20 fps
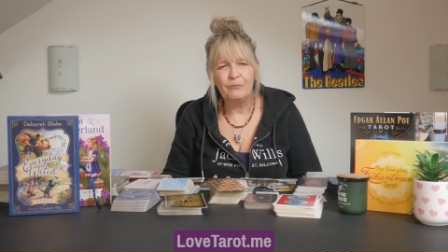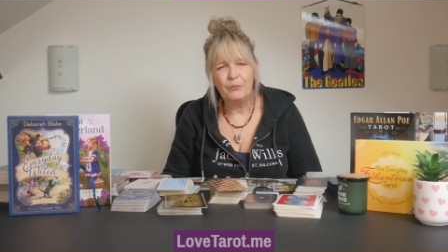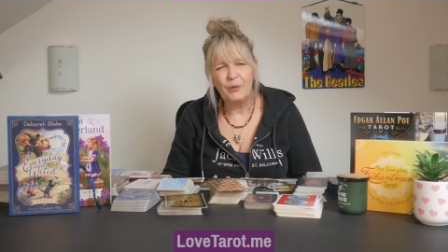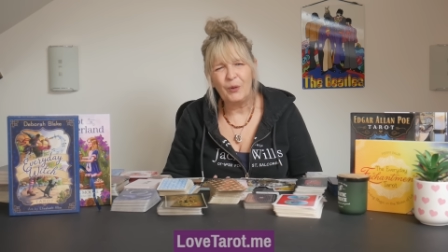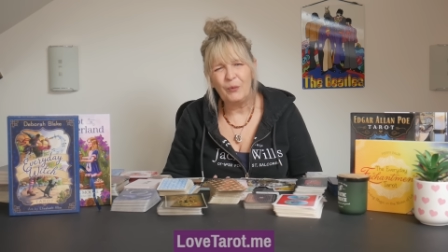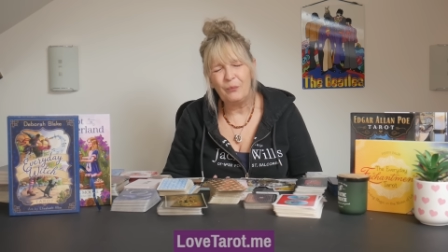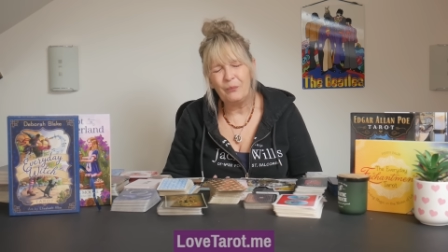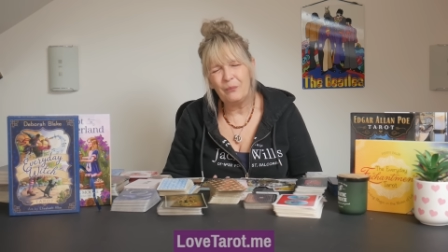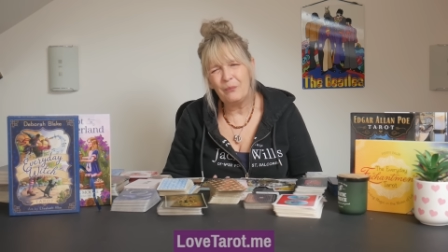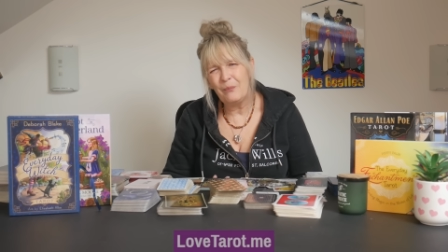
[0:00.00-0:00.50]

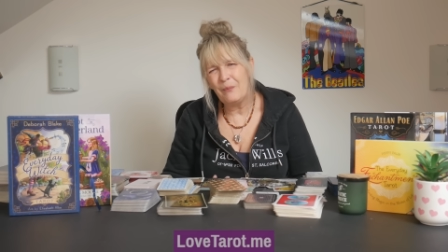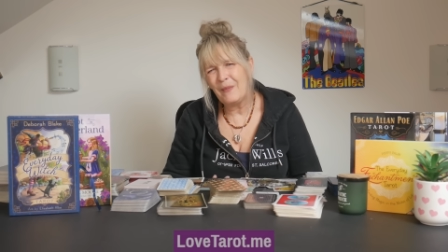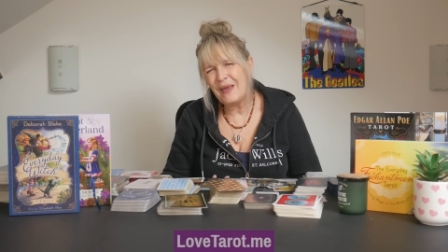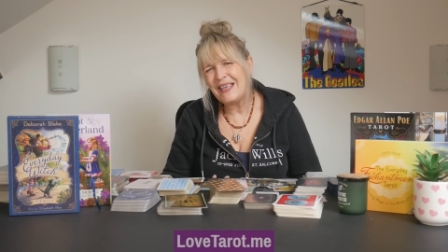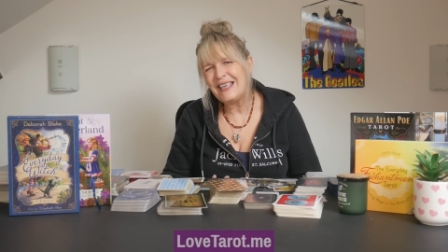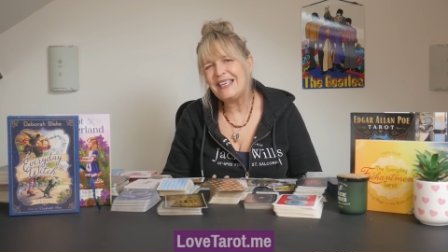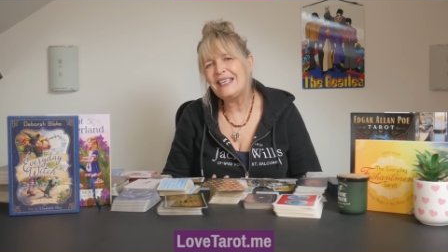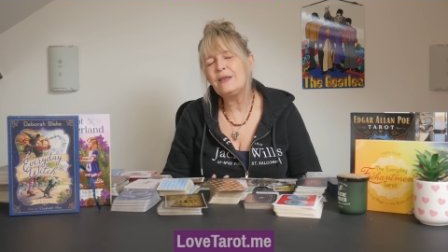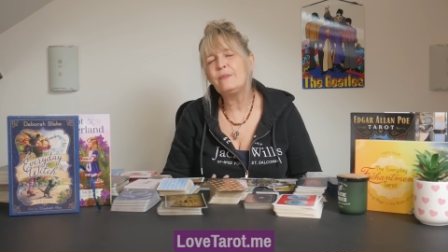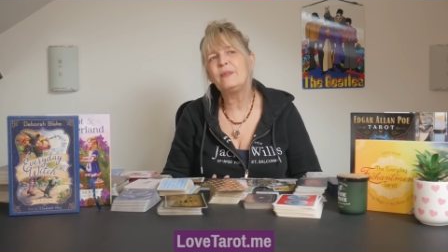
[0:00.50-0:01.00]
but
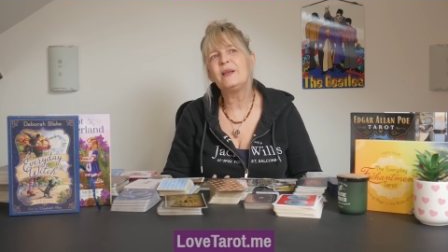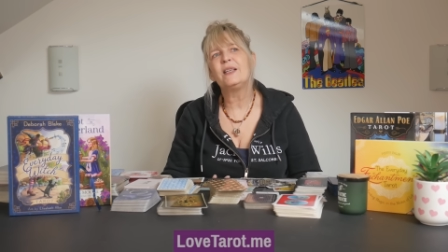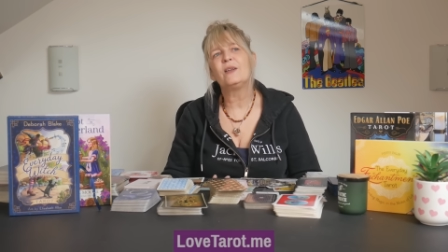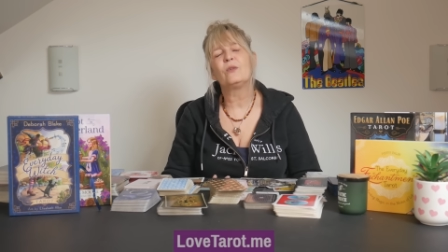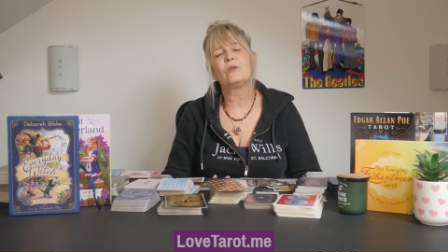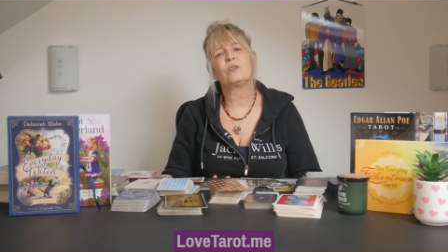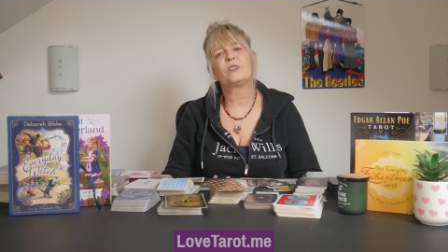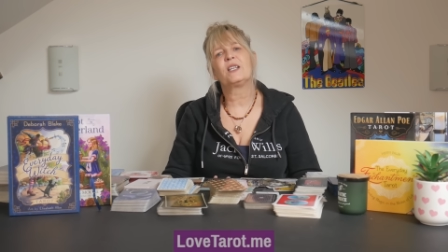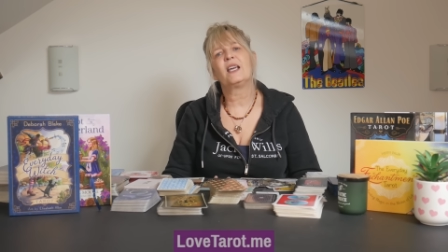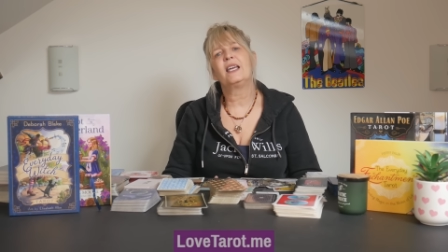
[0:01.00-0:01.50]
maybe
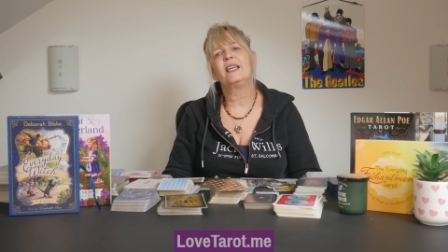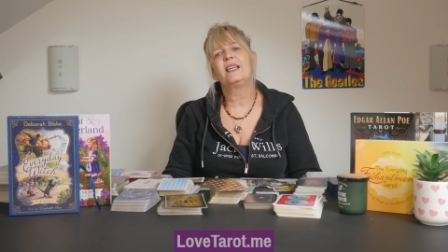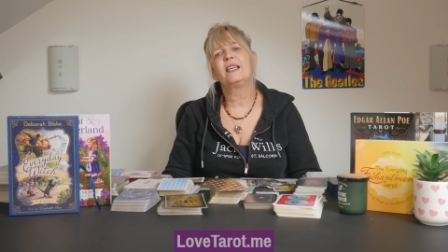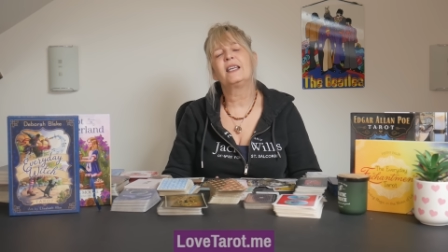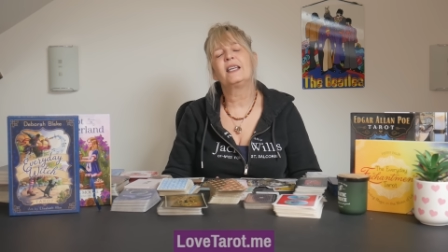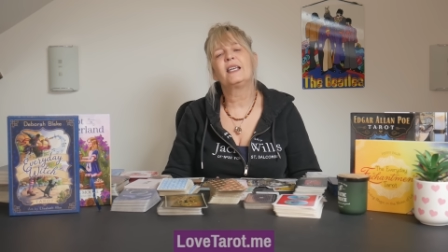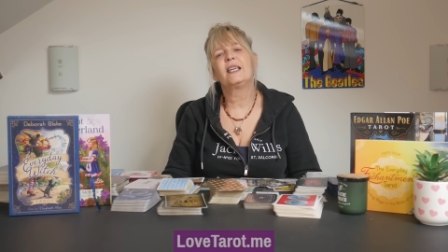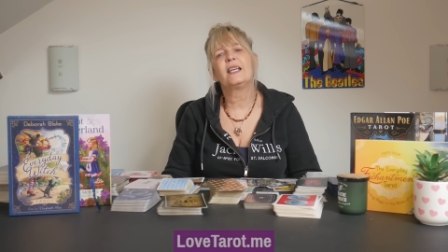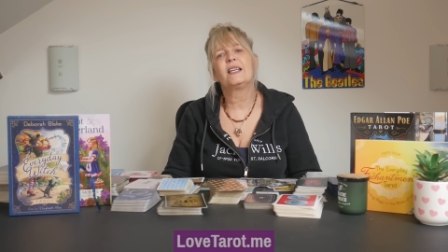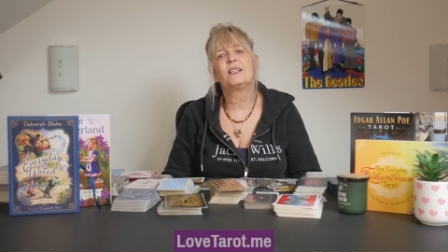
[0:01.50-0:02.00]
not
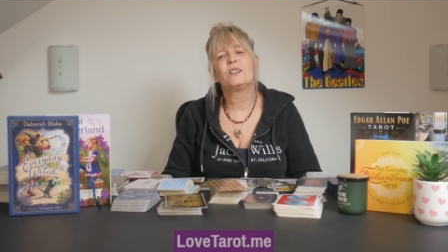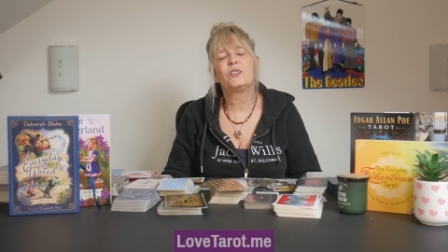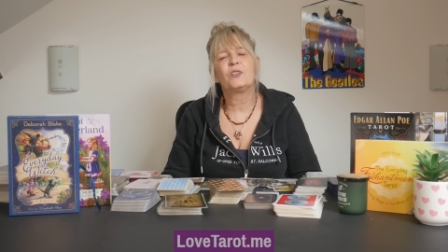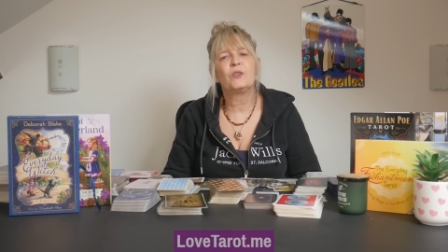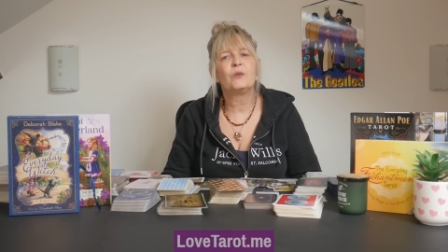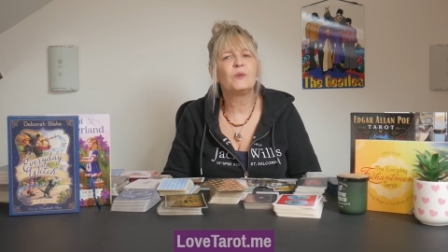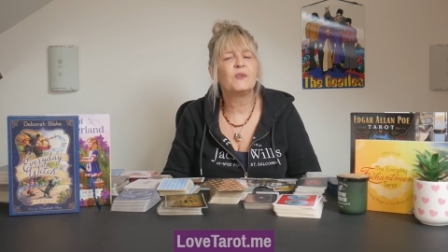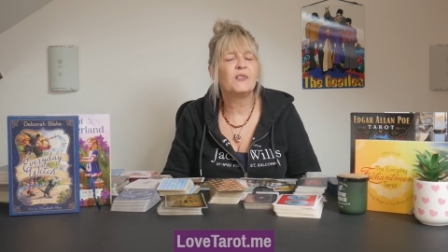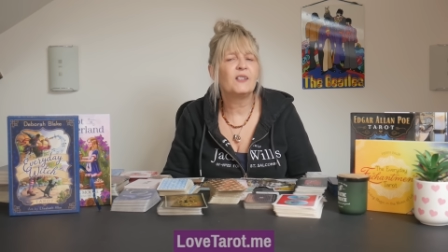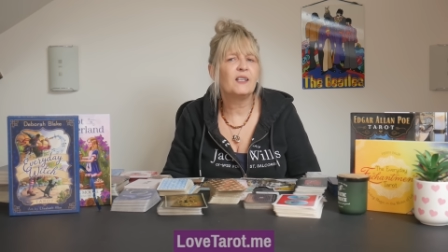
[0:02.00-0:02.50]
taking it
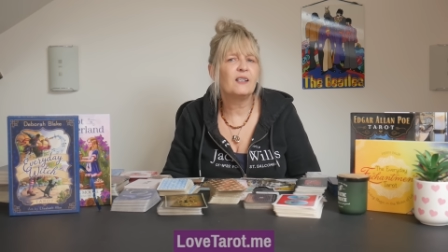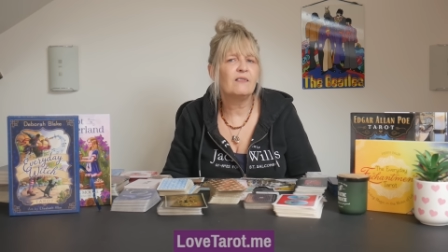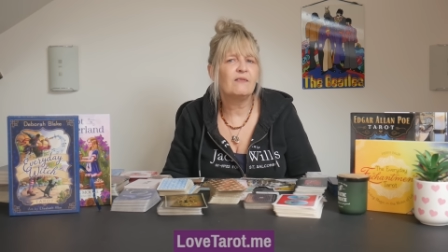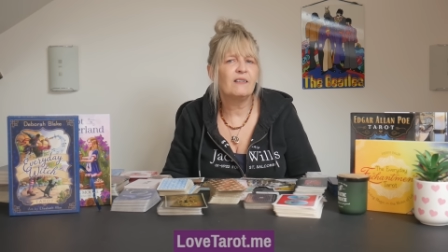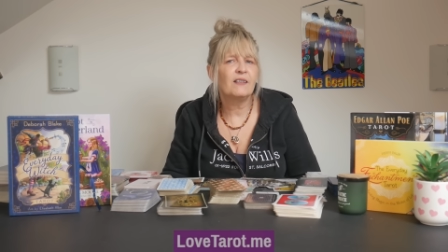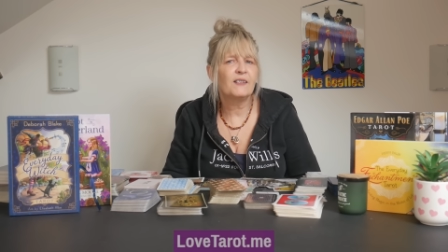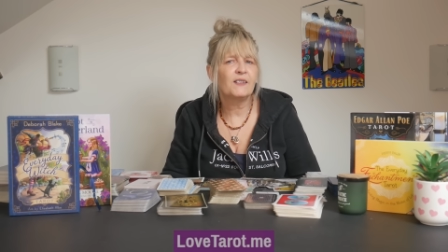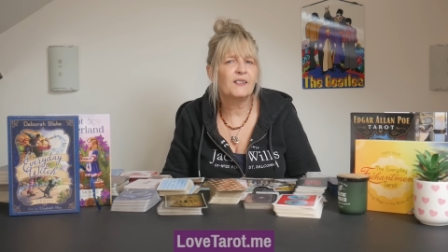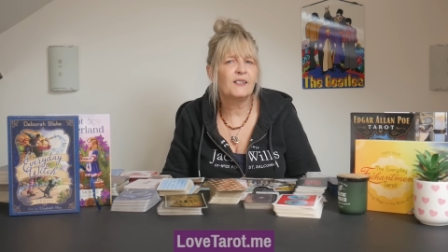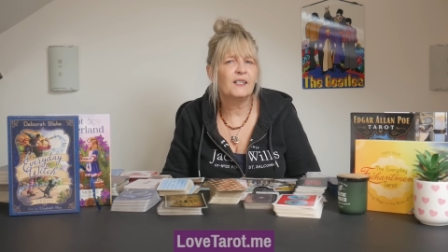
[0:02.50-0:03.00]
too
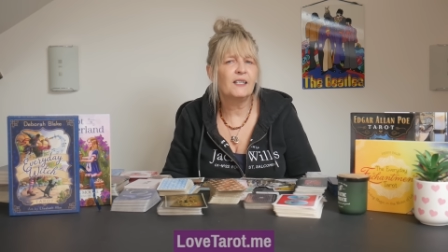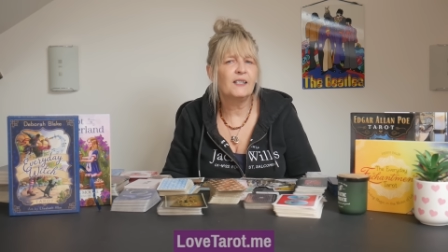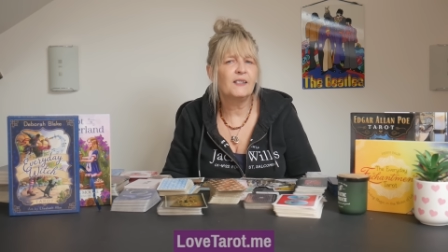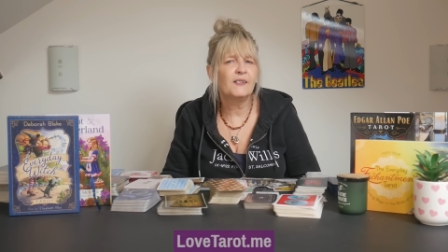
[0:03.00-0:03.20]
seriously.